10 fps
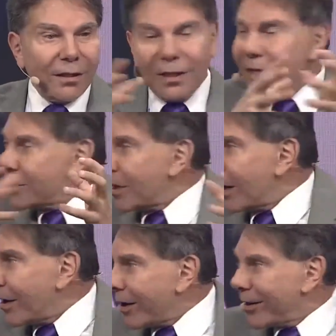These
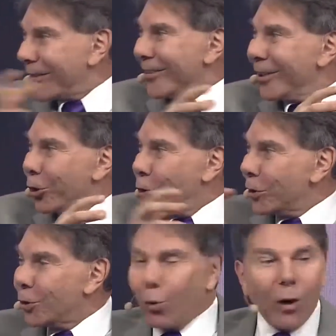are
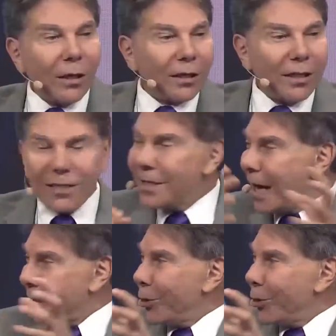good qualities, not